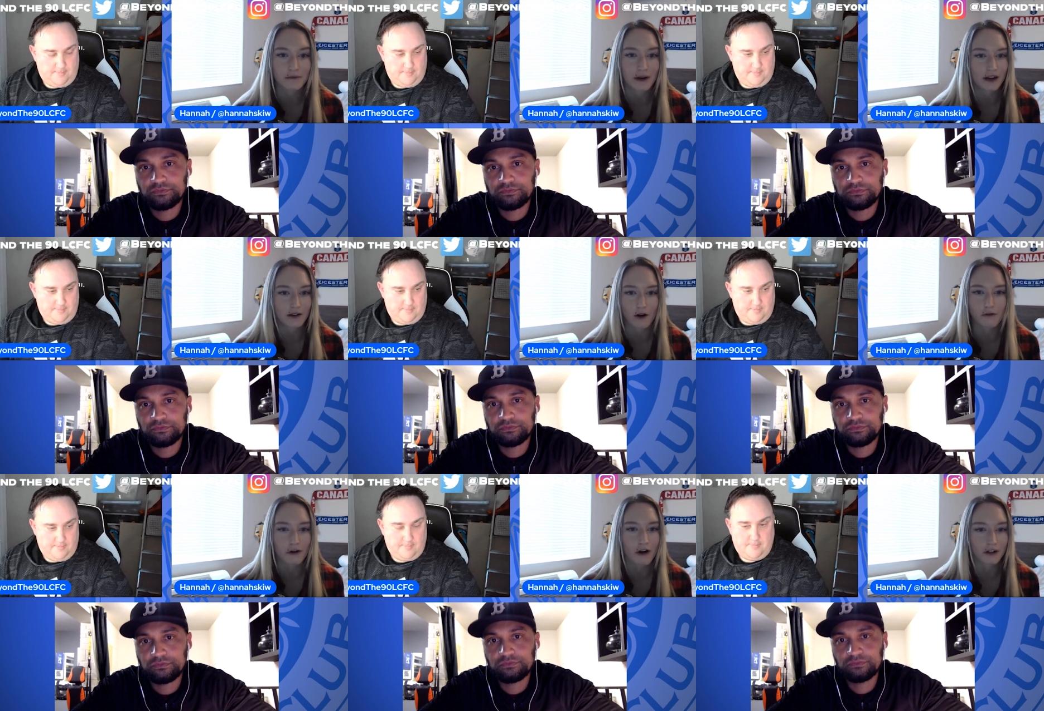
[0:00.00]
Speaker 1: but
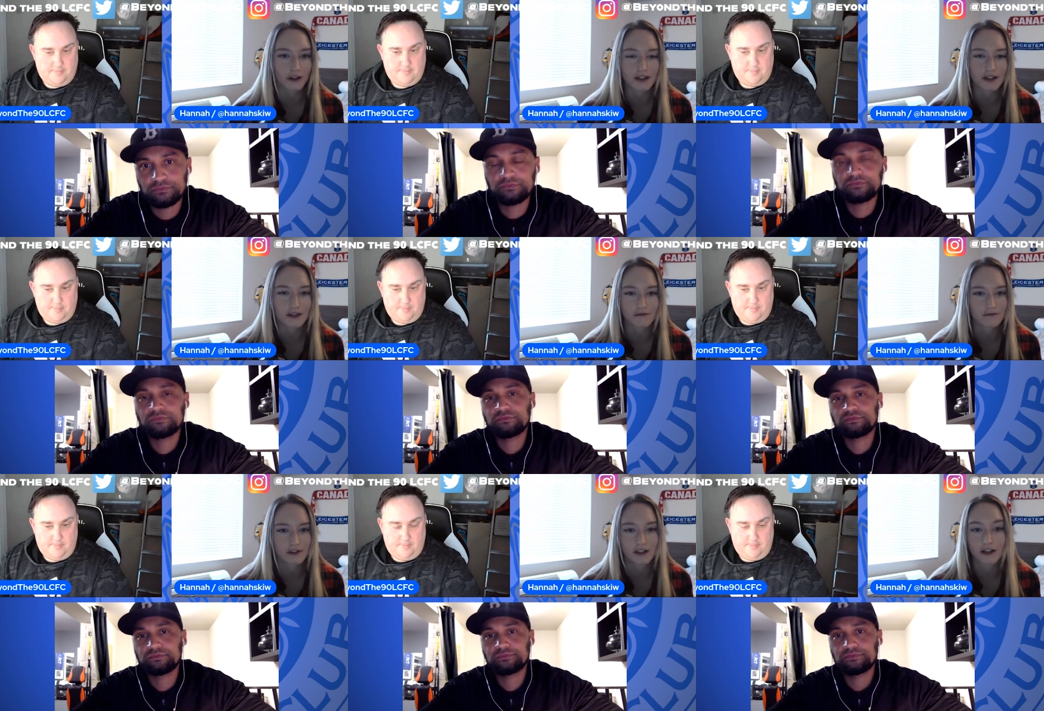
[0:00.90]
overall, it's just yeah.
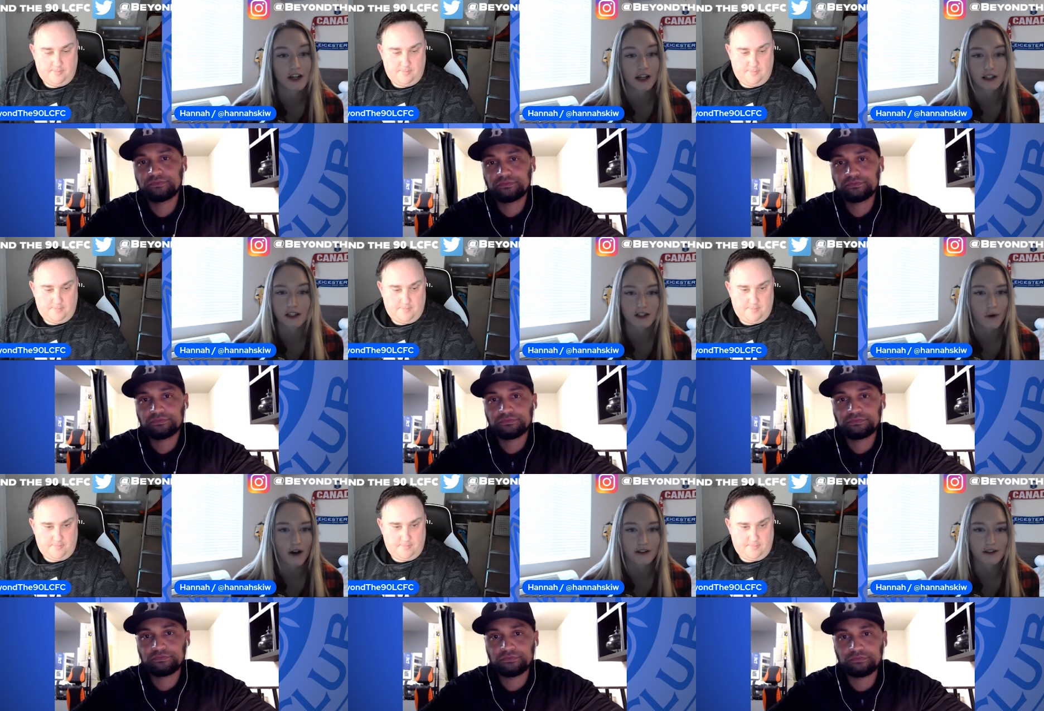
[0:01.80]
such a talented
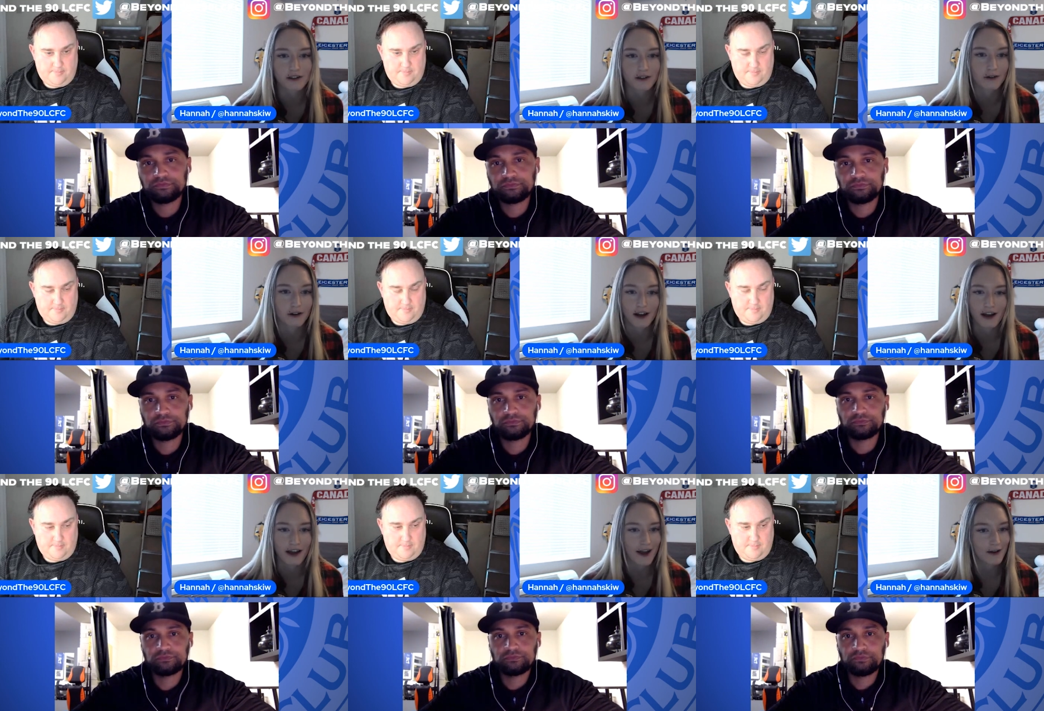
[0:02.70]
squad. So
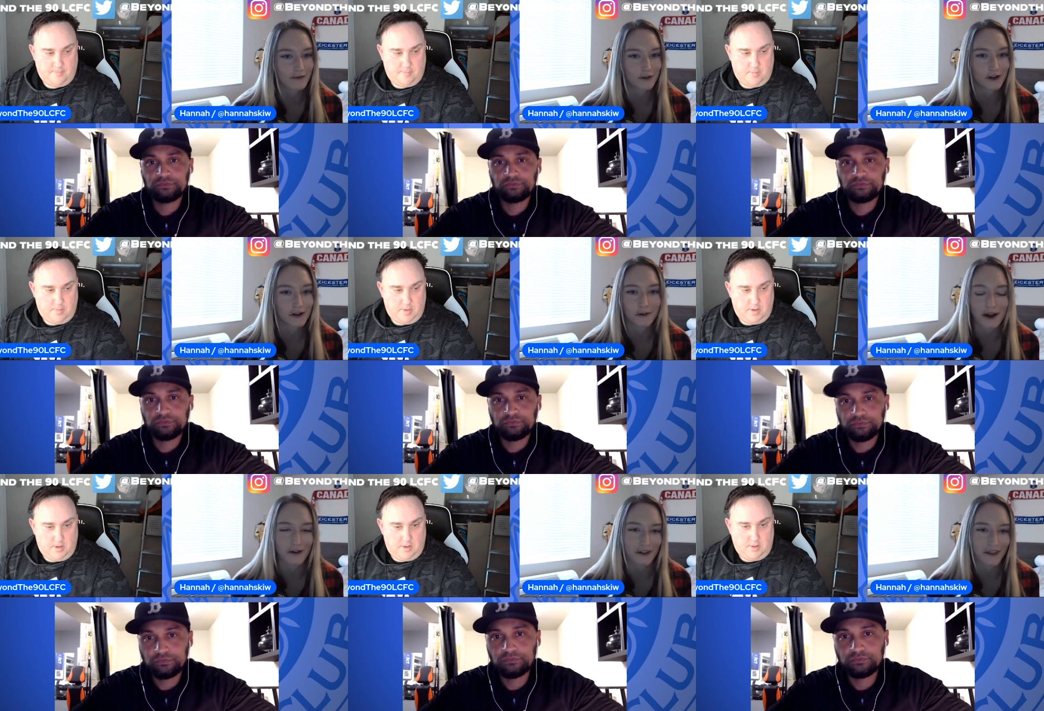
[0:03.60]
I have no doubt
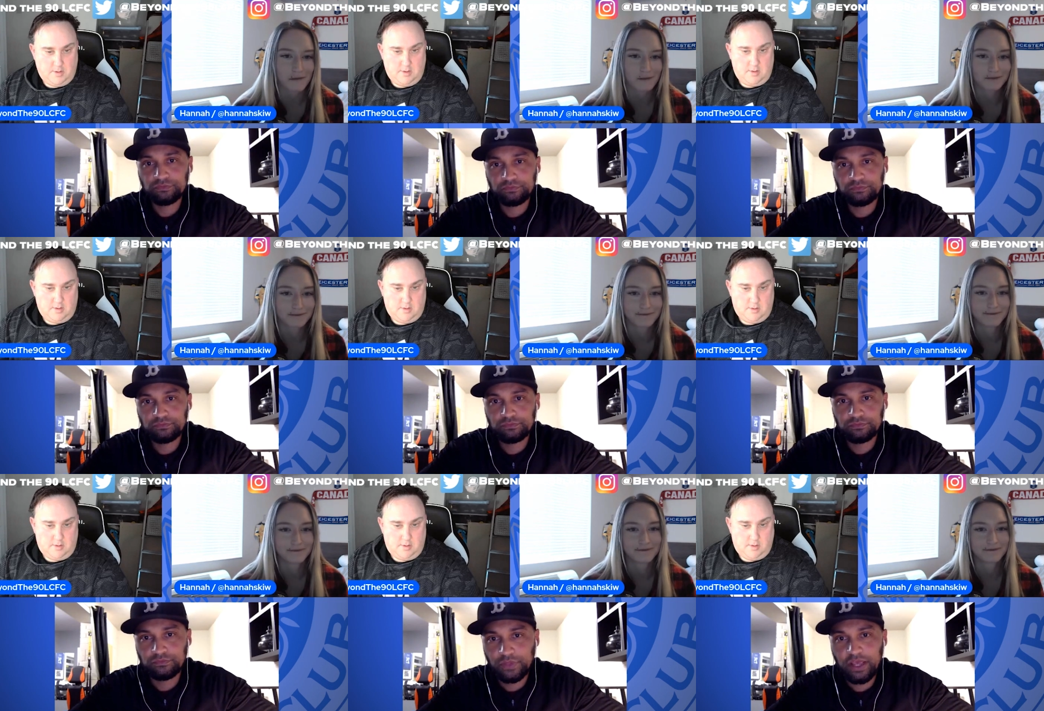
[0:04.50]
in them.
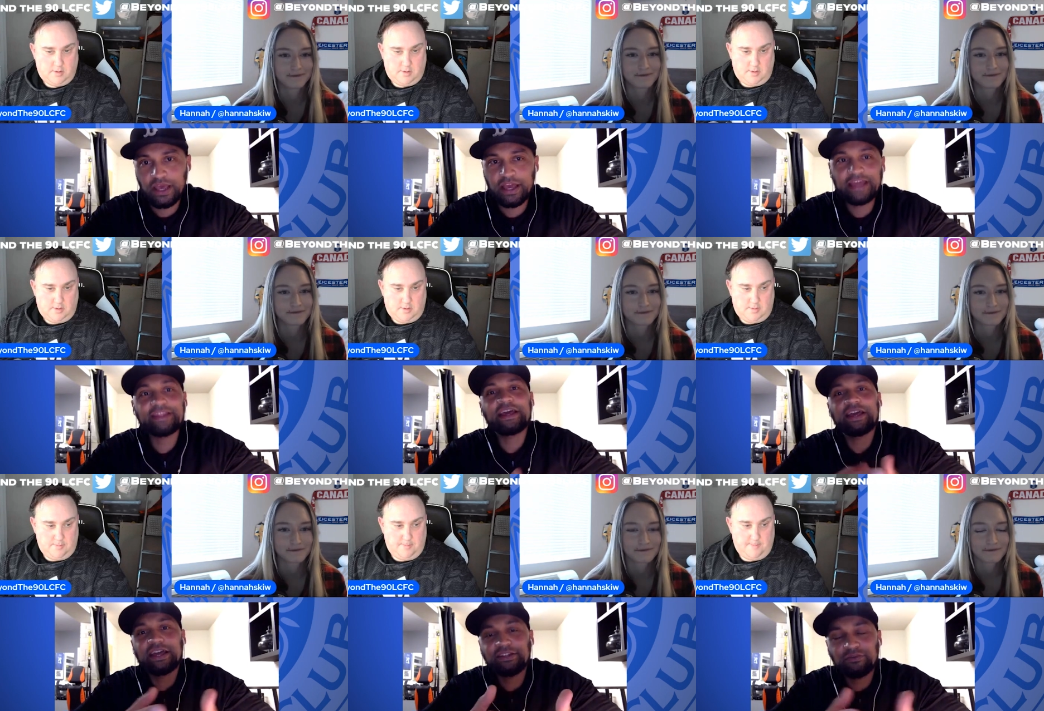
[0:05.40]
Speaker 2: Yeah, and they,
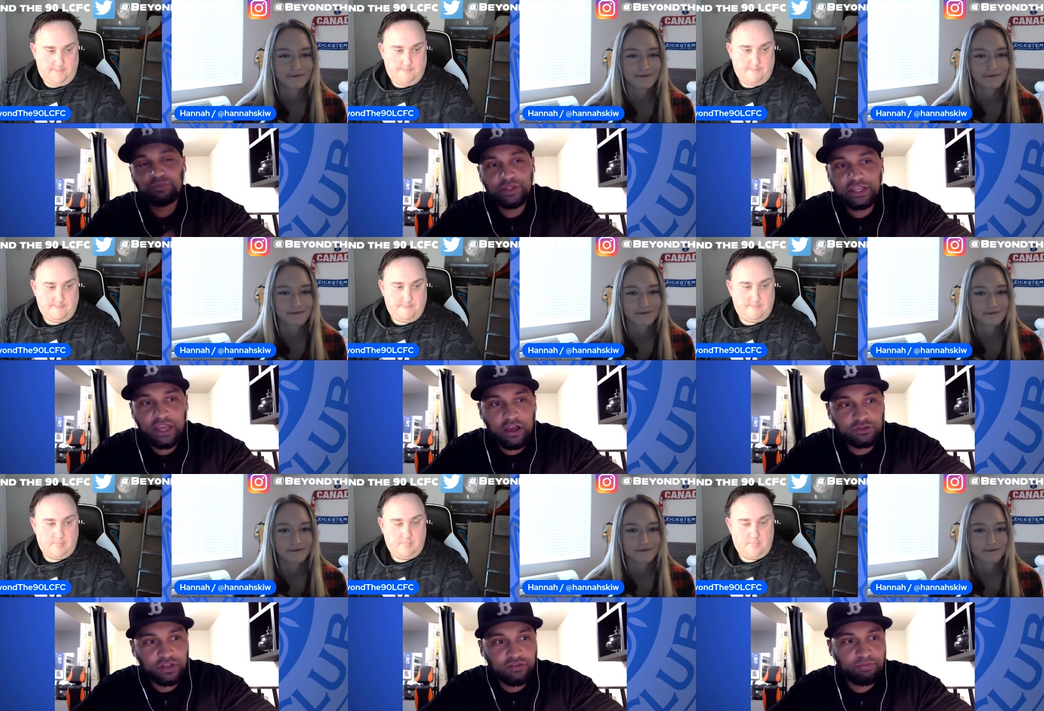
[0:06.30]
and with the girls
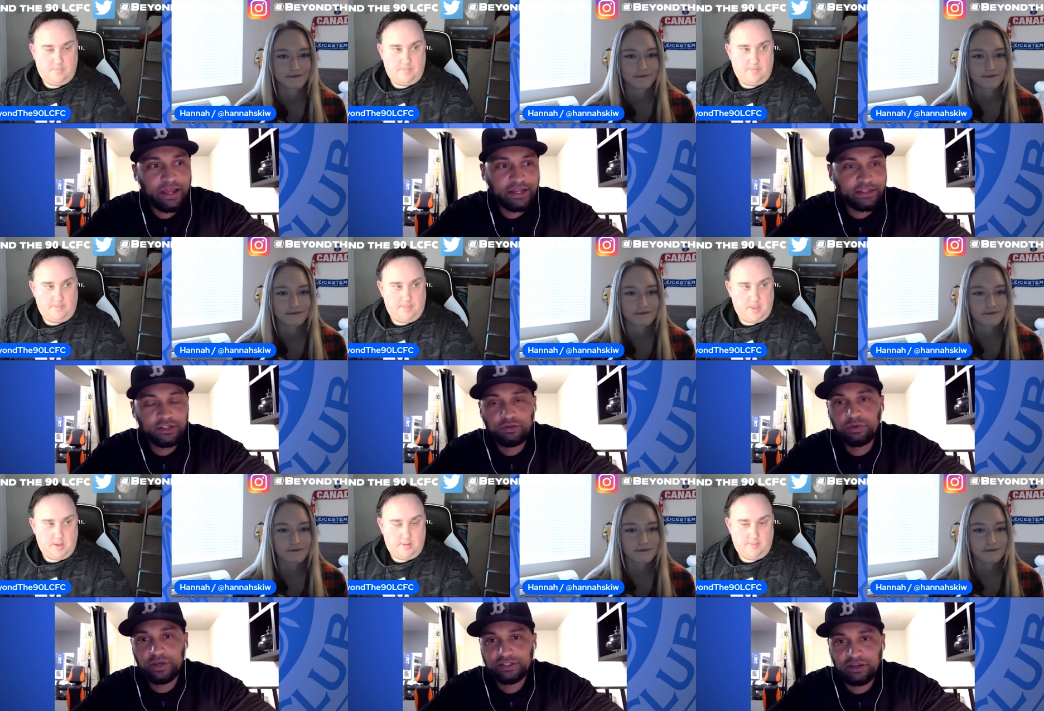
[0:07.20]
that have played in the
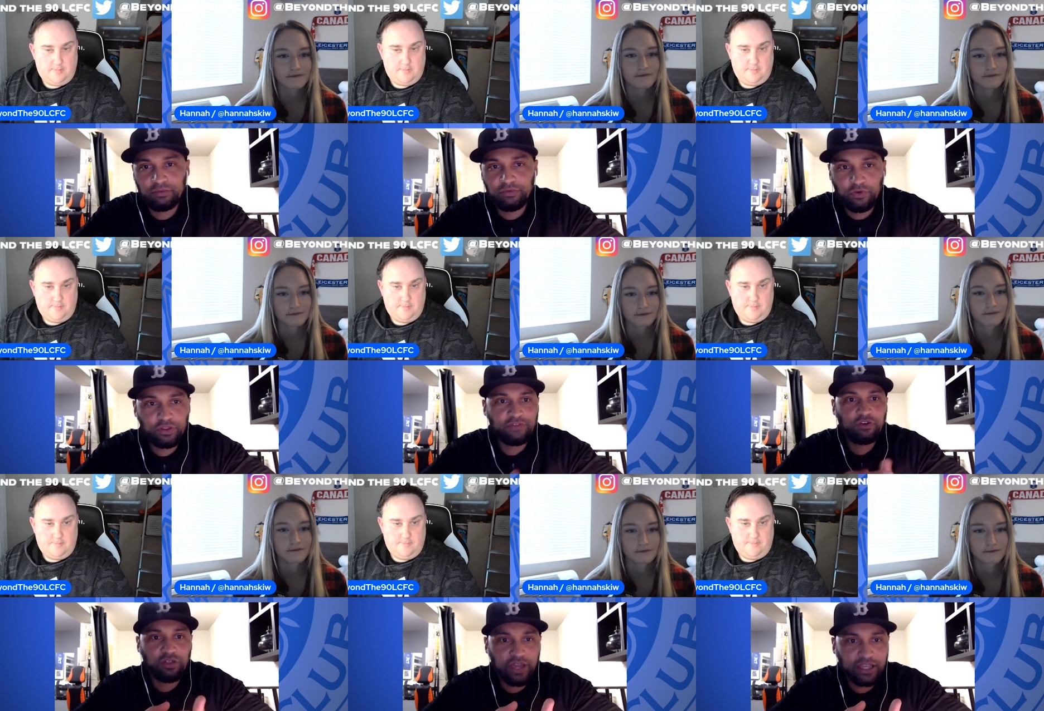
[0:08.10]
WSL before, they've
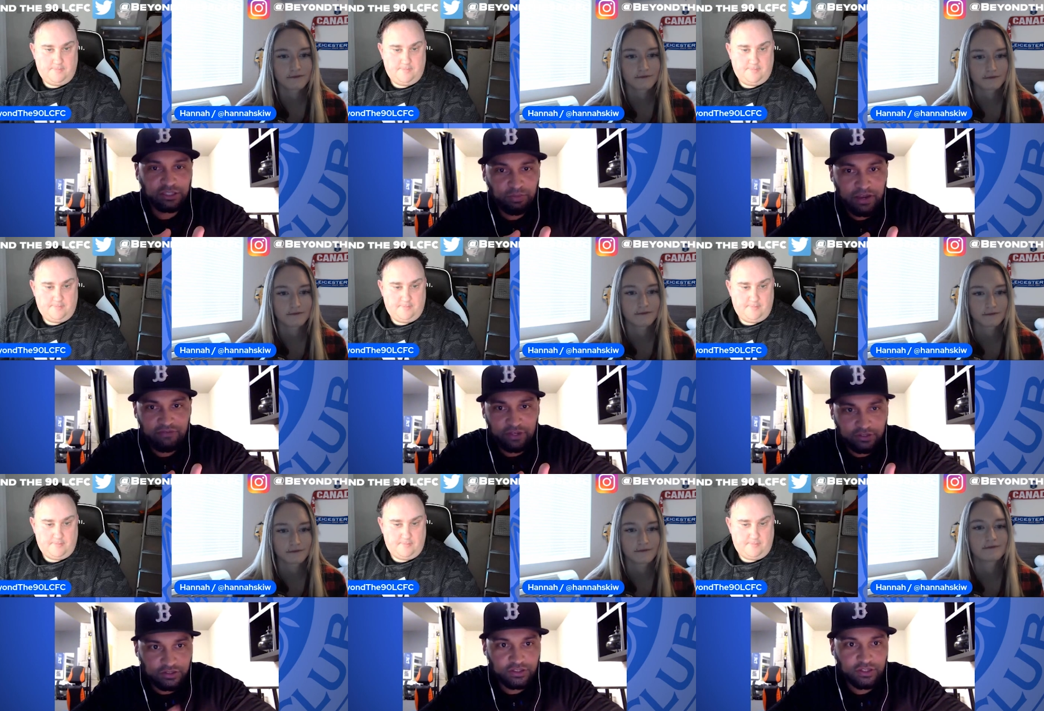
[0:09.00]
got that
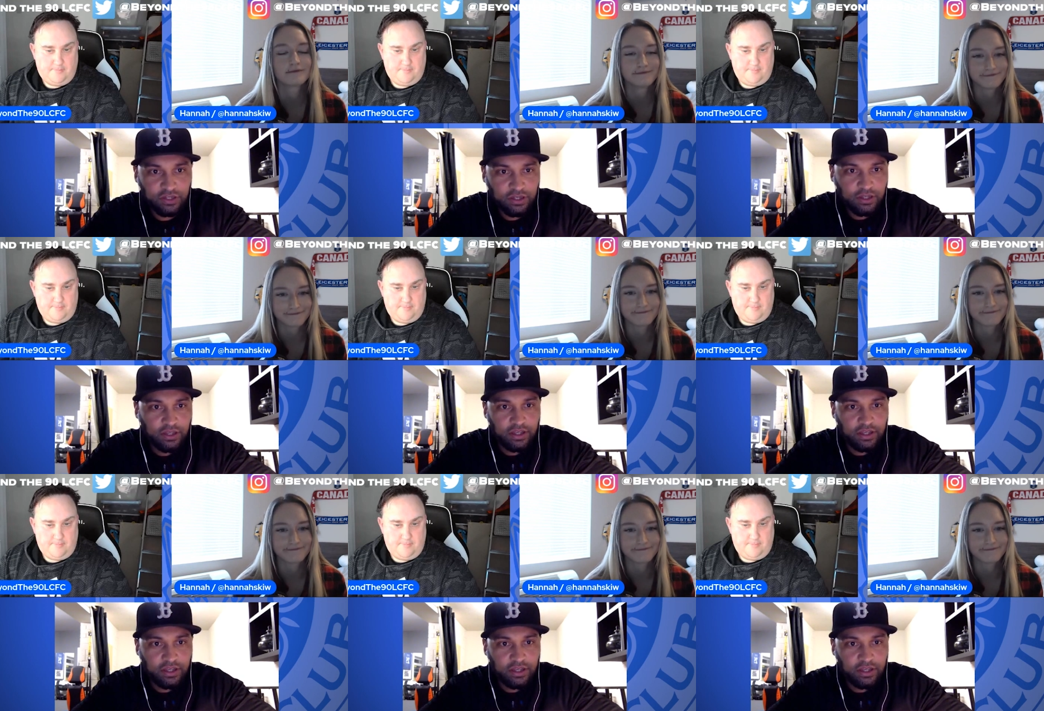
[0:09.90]
experience mm-hmm.